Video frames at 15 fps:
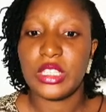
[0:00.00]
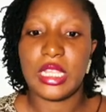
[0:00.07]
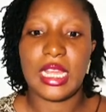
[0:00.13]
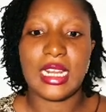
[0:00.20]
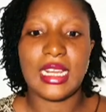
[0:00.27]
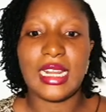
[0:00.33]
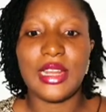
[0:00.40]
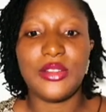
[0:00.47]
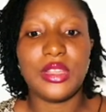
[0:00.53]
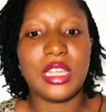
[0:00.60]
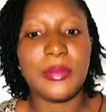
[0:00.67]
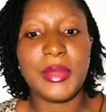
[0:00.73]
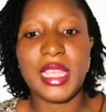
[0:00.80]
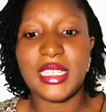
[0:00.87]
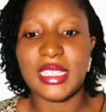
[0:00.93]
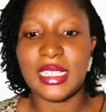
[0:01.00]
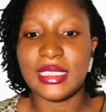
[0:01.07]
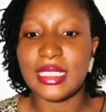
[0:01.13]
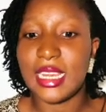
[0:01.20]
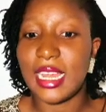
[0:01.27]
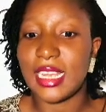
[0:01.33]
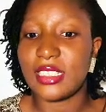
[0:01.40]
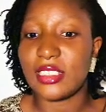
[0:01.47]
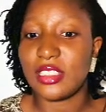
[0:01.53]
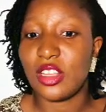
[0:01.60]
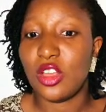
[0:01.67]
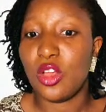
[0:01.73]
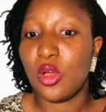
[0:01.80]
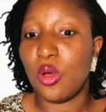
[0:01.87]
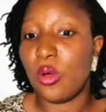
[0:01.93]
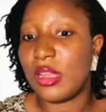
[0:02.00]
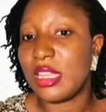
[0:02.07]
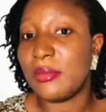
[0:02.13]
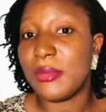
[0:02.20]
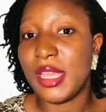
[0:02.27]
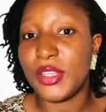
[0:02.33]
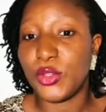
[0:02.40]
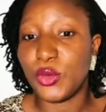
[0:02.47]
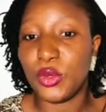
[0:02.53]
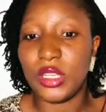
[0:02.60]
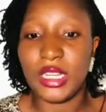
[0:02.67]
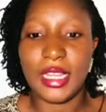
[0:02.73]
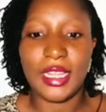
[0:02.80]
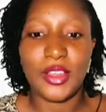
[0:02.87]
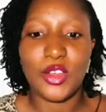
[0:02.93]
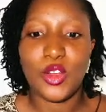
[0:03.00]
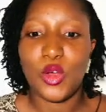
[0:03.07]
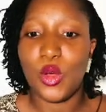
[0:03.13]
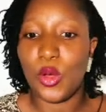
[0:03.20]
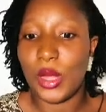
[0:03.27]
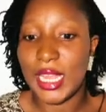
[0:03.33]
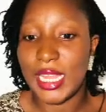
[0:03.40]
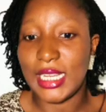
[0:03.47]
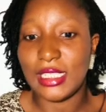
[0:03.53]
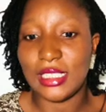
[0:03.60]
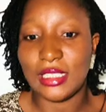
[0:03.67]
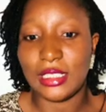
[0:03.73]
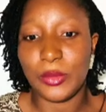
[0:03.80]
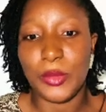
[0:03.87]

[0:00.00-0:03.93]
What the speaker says: You can either do image and text or image only or hidden.